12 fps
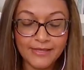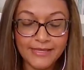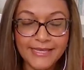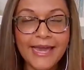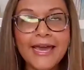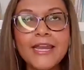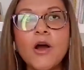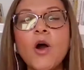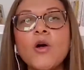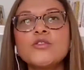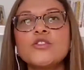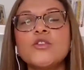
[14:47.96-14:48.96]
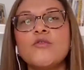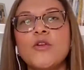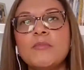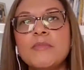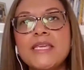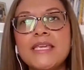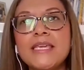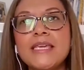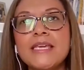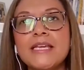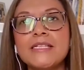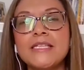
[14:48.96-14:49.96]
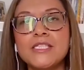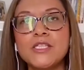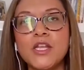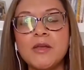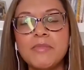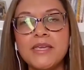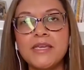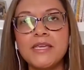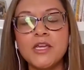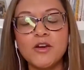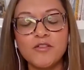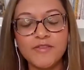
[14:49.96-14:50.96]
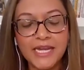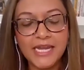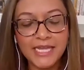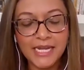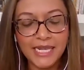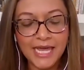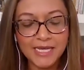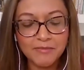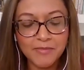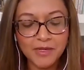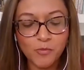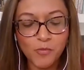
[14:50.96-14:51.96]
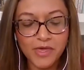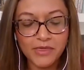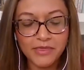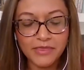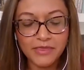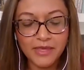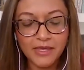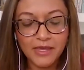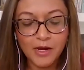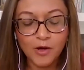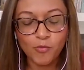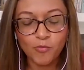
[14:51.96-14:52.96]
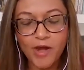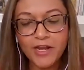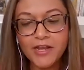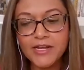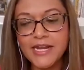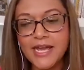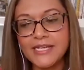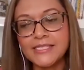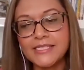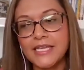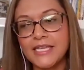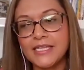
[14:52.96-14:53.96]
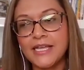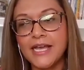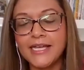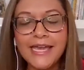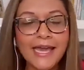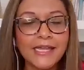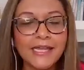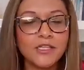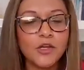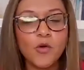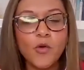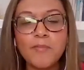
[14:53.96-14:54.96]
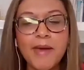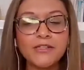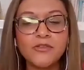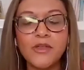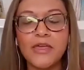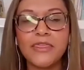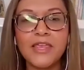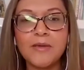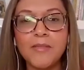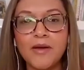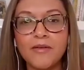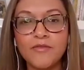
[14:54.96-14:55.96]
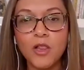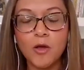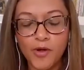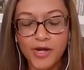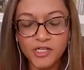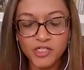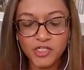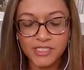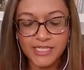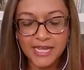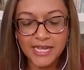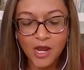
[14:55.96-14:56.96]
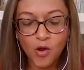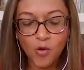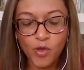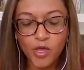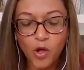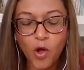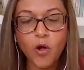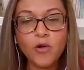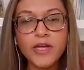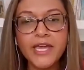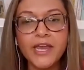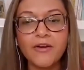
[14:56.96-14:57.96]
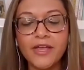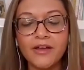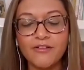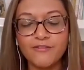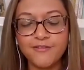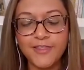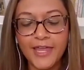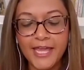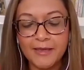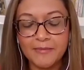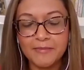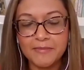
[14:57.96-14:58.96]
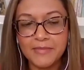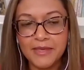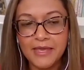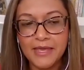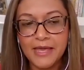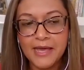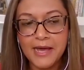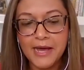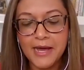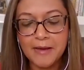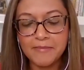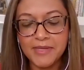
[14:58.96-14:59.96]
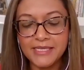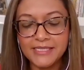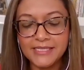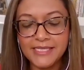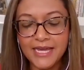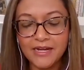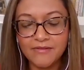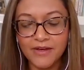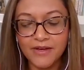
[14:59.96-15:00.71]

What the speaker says: Get also, for me, it's going to be a year of getting in alignment with recognizing, again, going back to that theme of collaborations, that we all carry a flame inside of